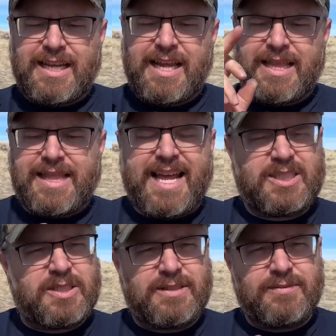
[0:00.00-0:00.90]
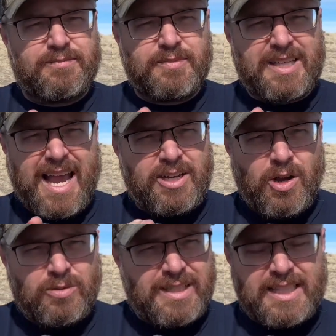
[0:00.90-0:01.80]
And that's, side
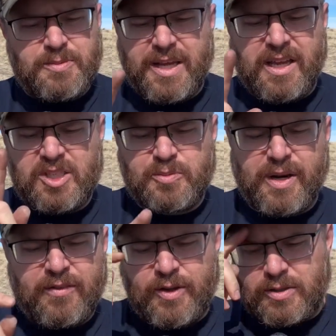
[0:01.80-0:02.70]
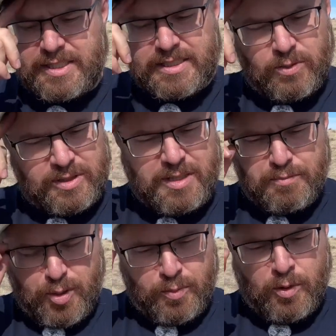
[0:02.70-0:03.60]
note, that's because Springfield sends it with some
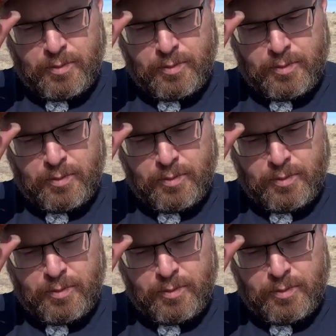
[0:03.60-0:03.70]
boo-boo